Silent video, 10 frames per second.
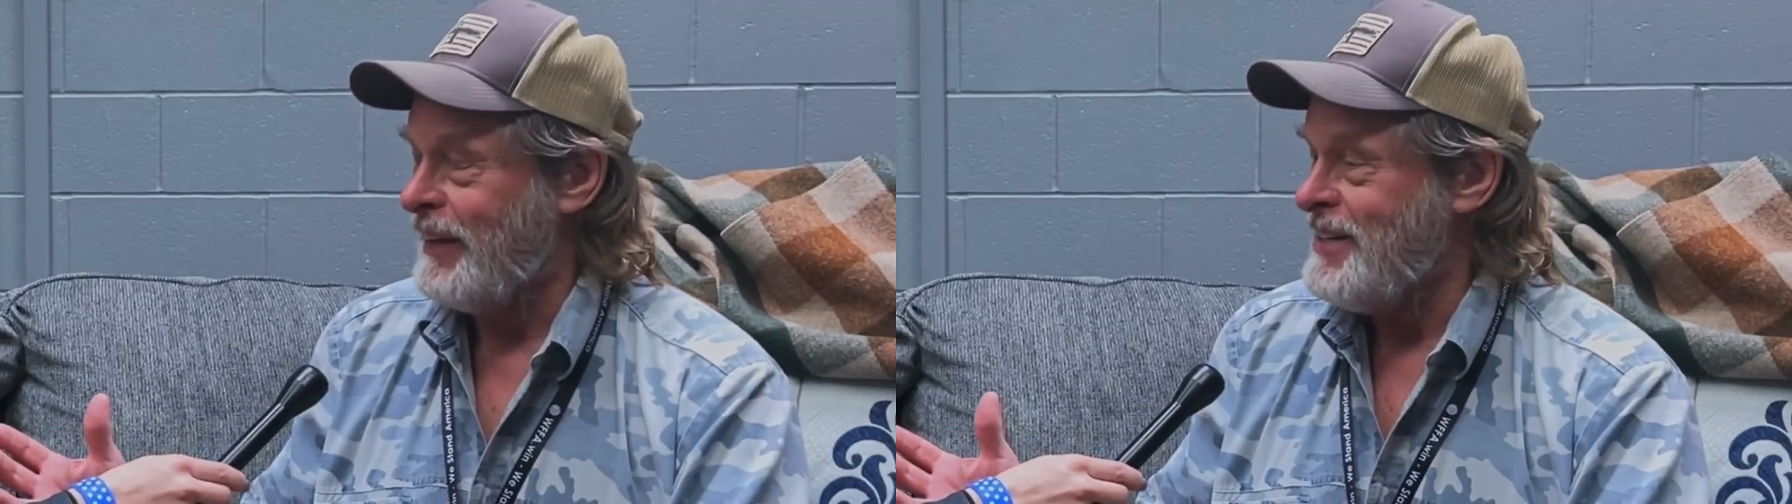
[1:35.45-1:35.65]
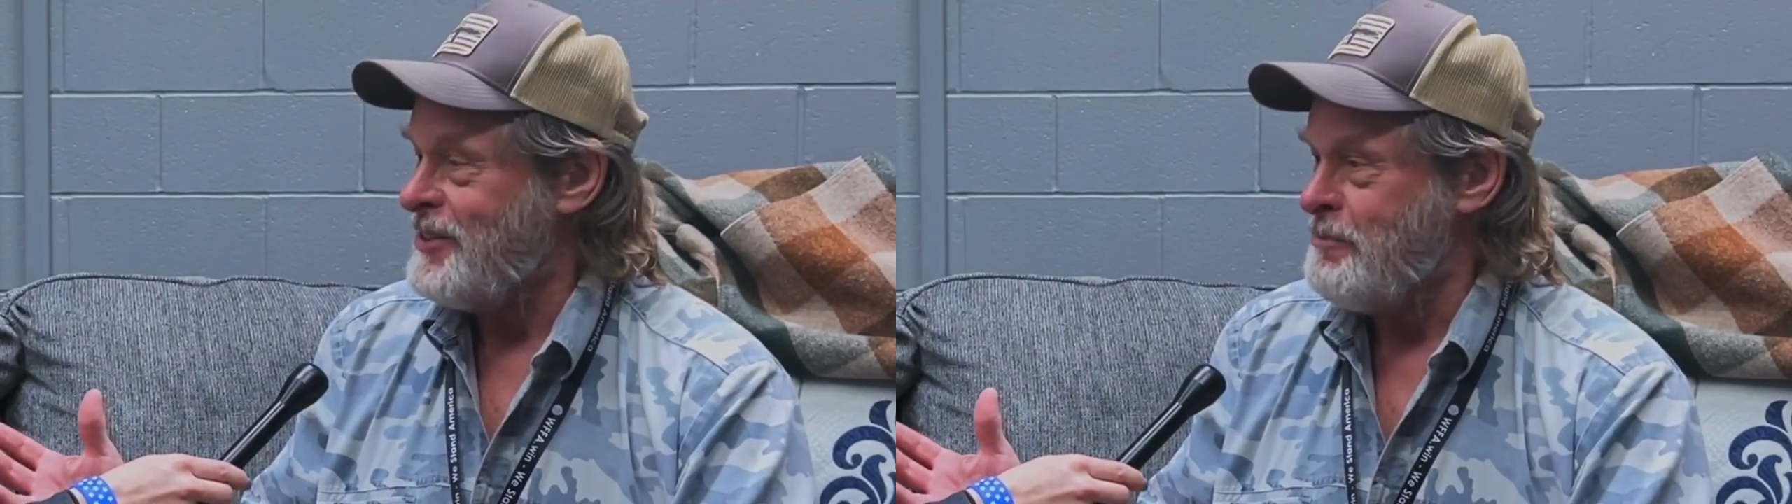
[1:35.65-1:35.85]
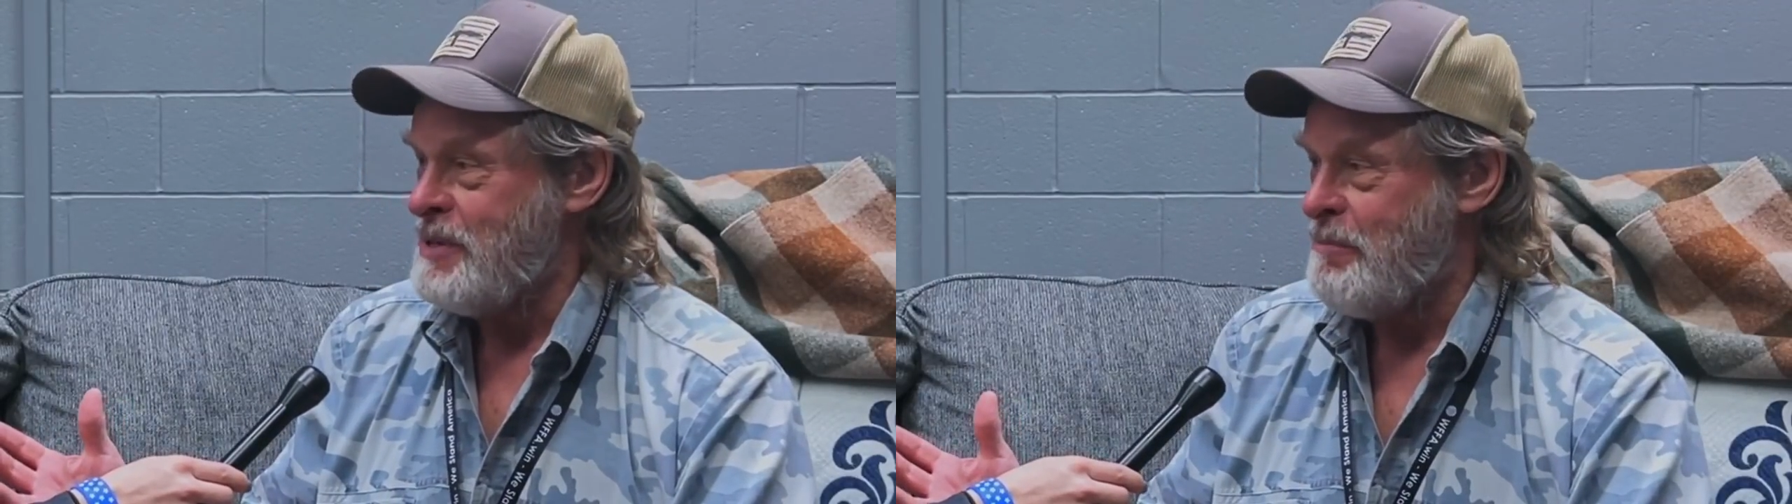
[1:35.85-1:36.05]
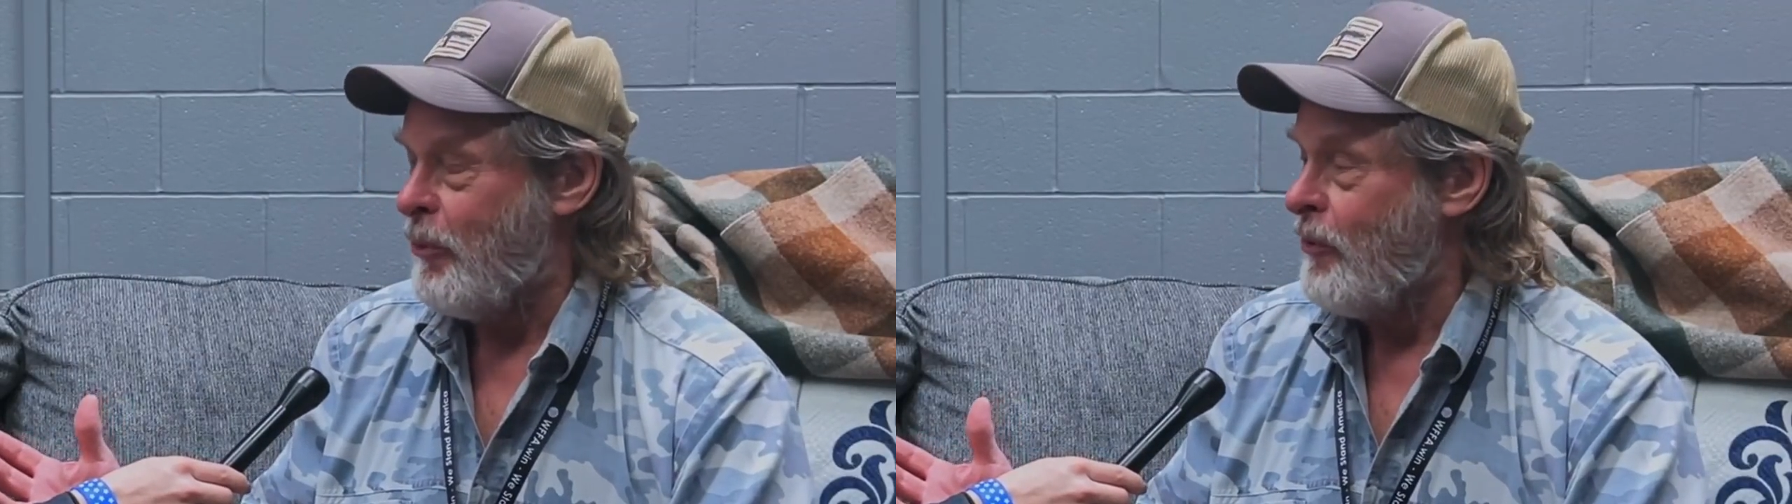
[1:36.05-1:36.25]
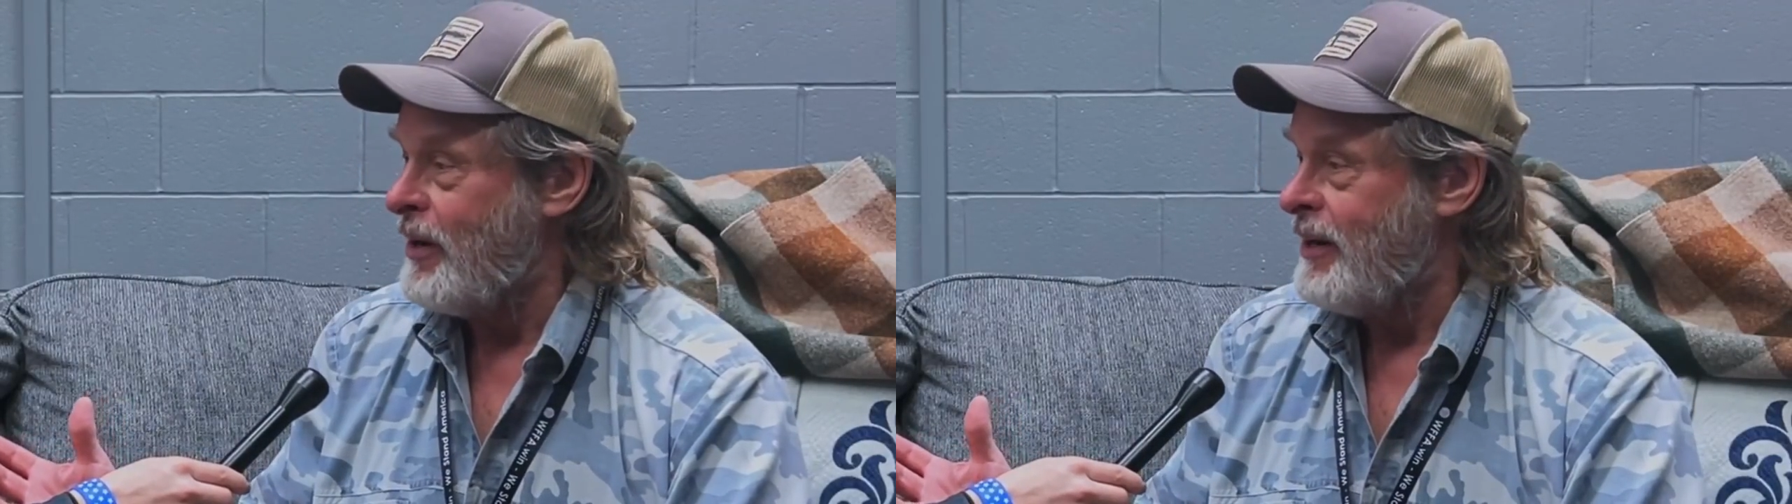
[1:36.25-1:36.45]
place to be
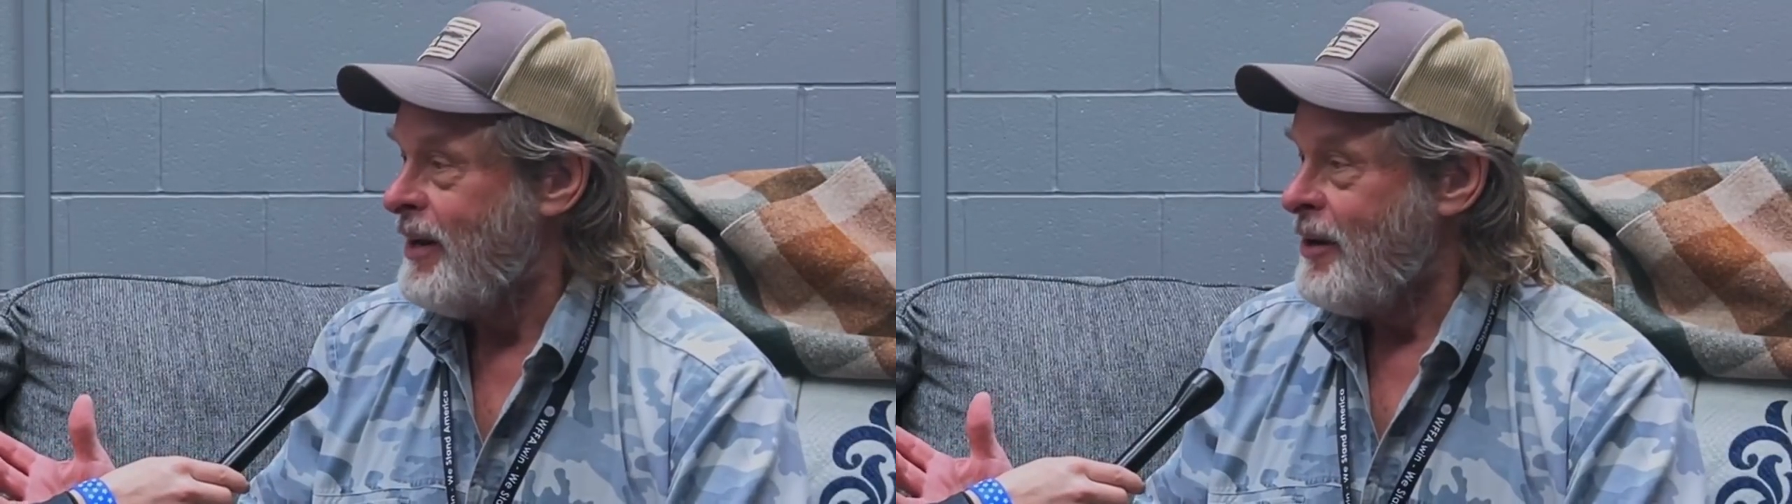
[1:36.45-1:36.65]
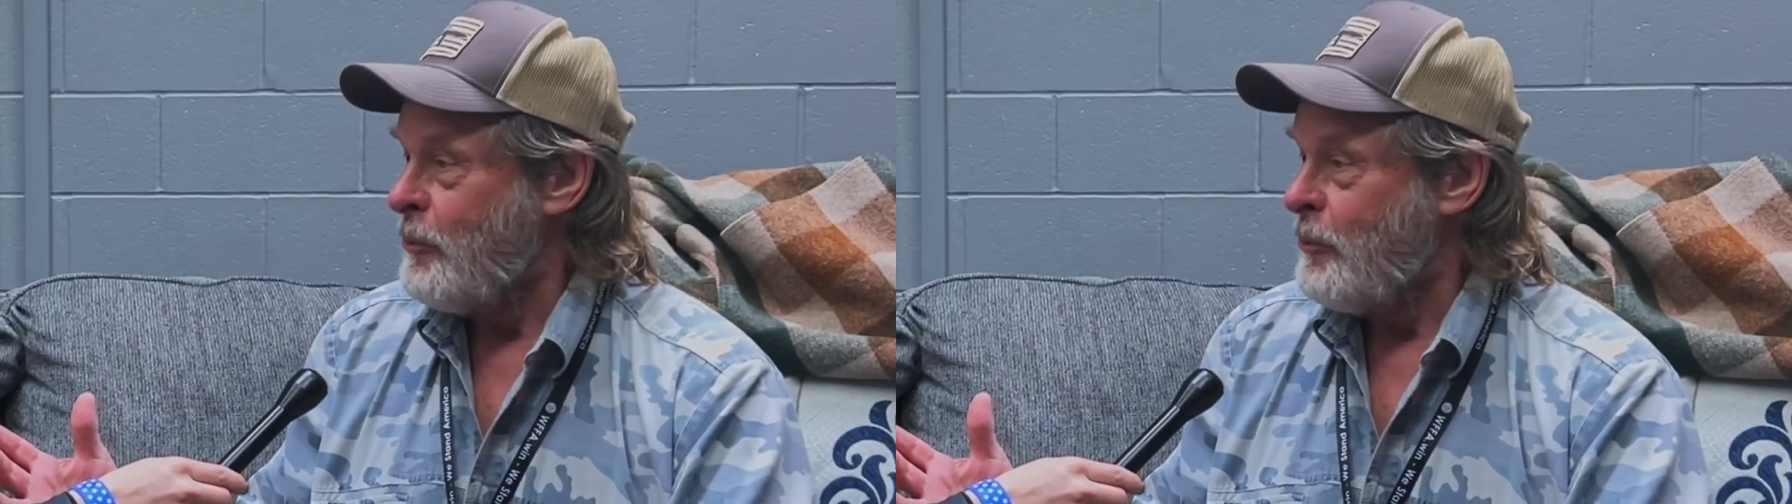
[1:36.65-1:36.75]
born,